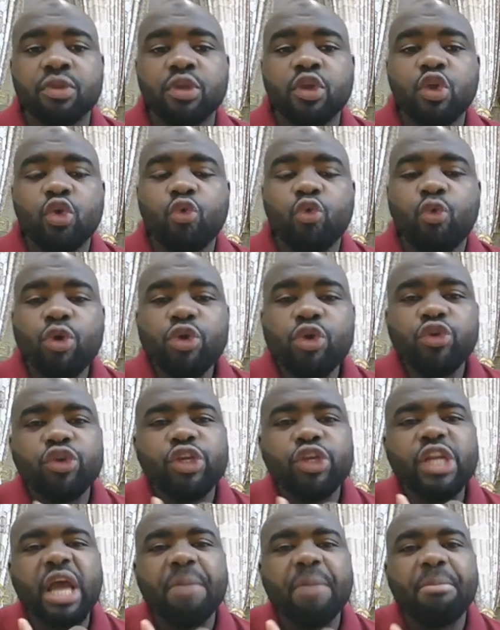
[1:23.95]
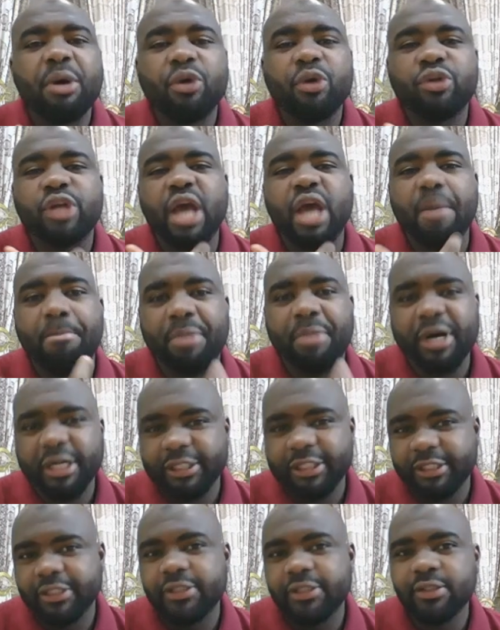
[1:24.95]
when you're talking about a
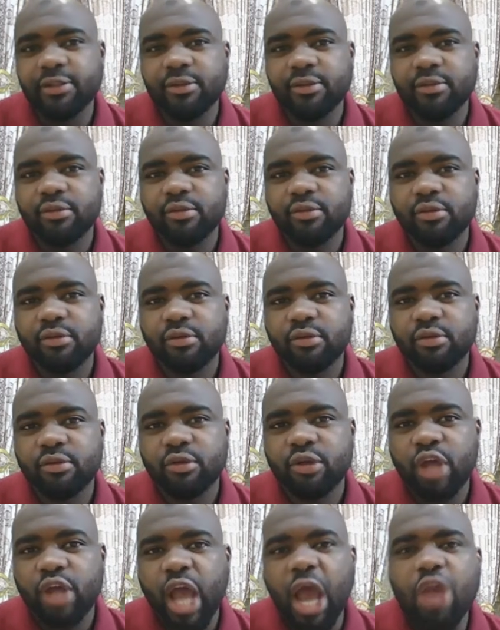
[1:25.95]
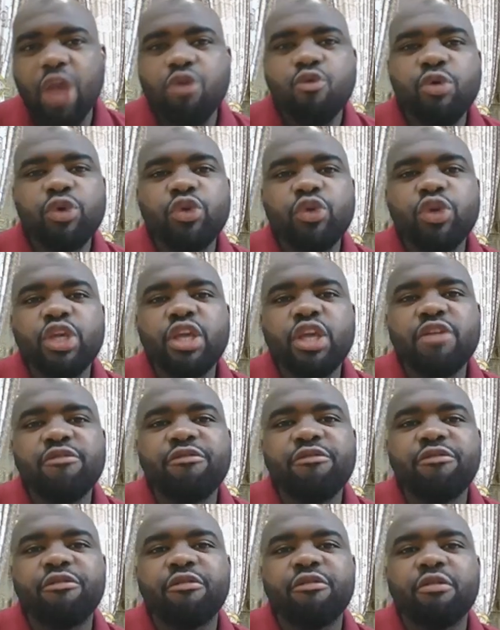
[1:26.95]
person and you want to
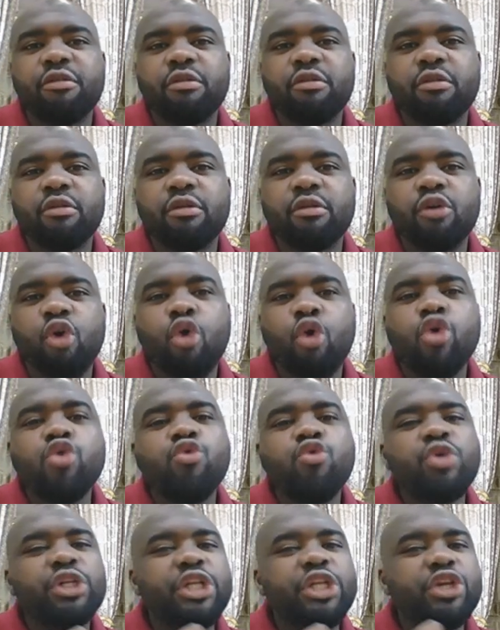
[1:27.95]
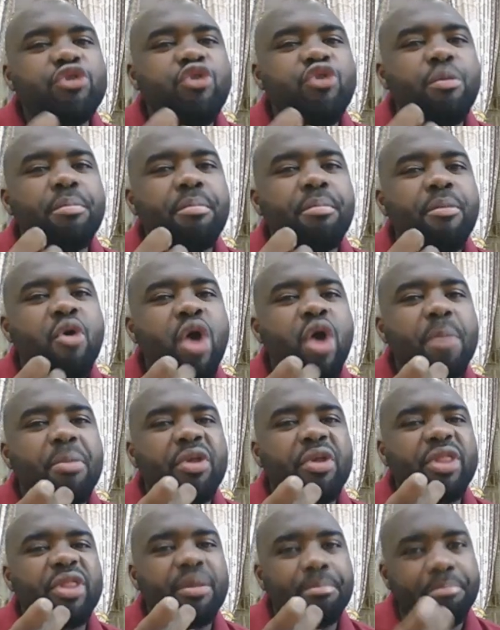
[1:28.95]
give or you want to know more about
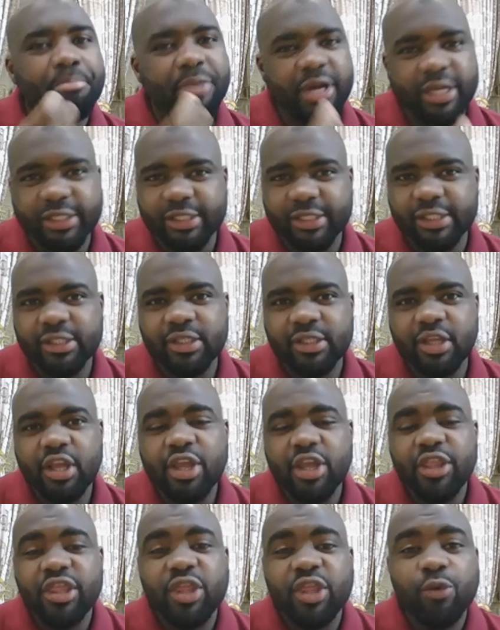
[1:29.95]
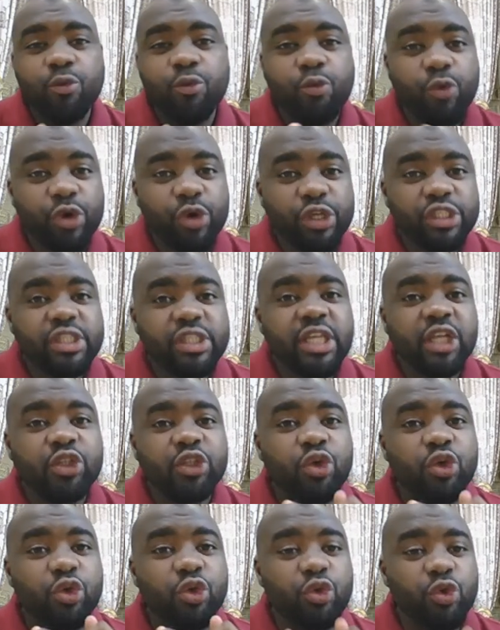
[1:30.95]
that person, the words that you
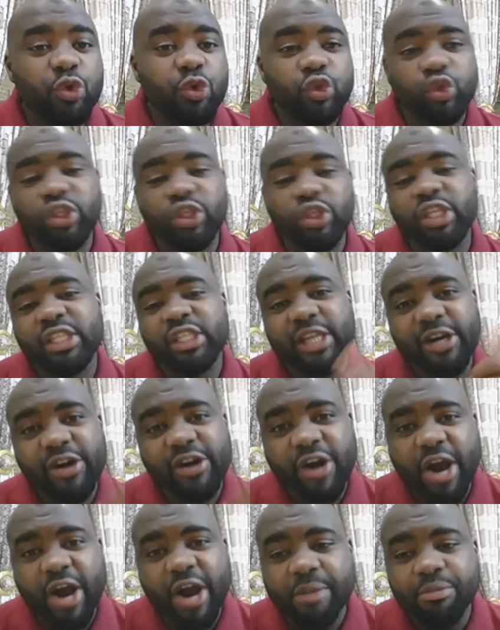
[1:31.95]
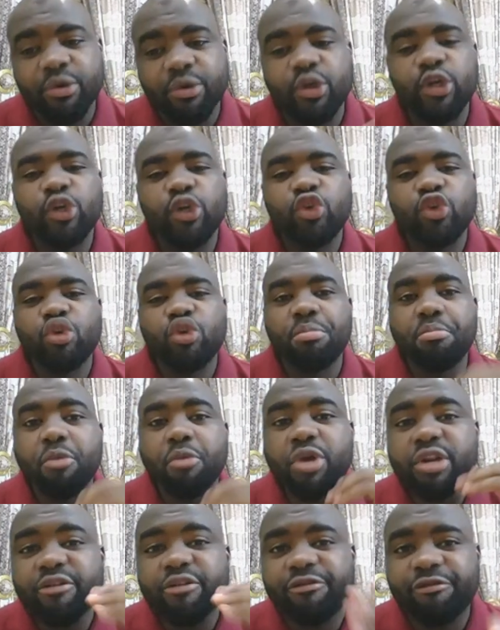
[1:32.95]
use to describe, to
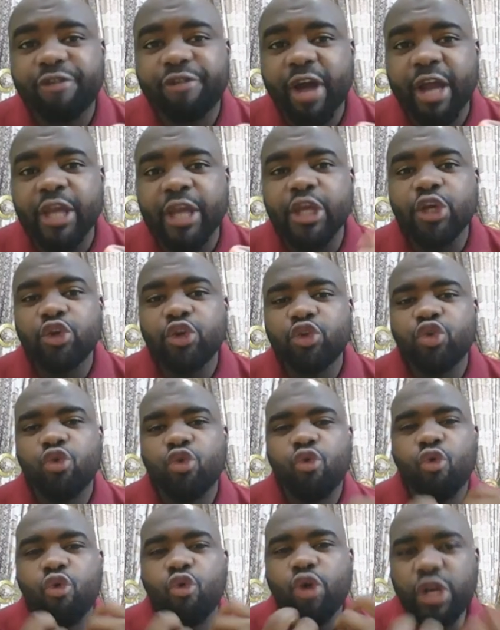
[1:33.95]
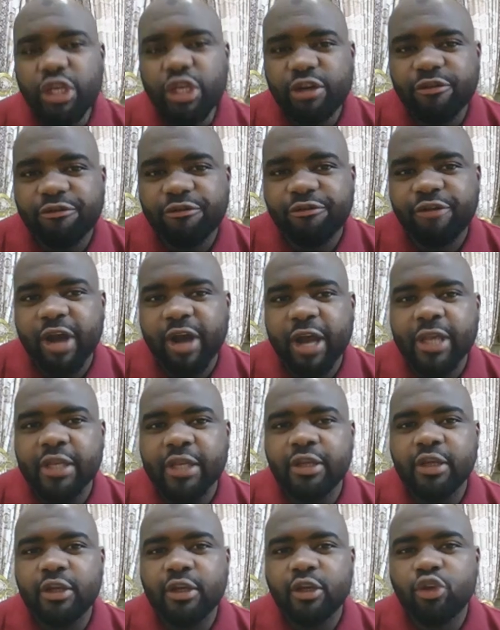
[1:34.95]
modify, to quantify,
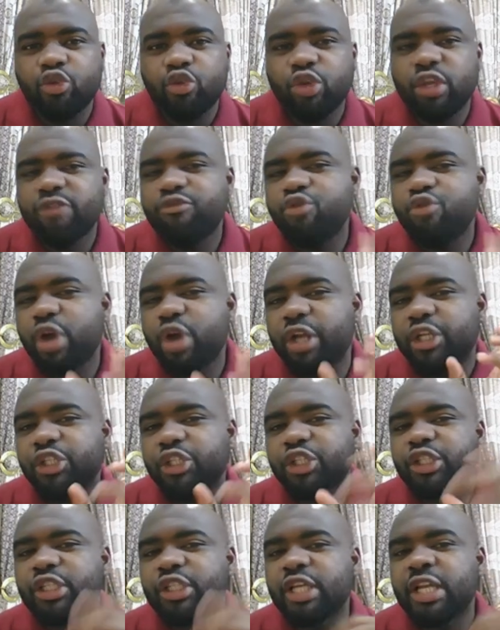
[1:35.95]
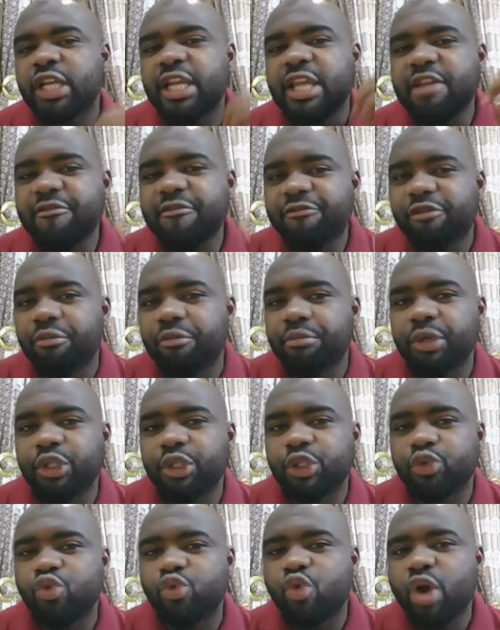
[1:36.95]
to give you additional
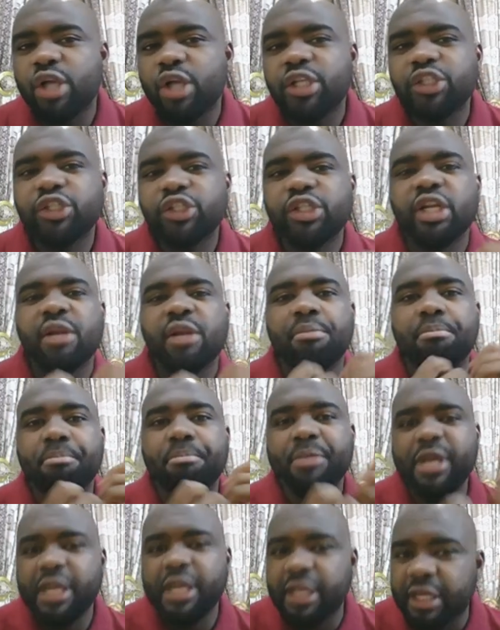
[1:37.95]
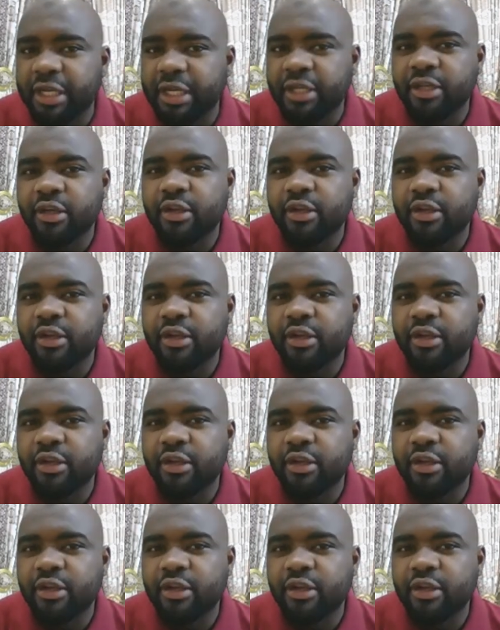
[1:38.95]
information or additional meaning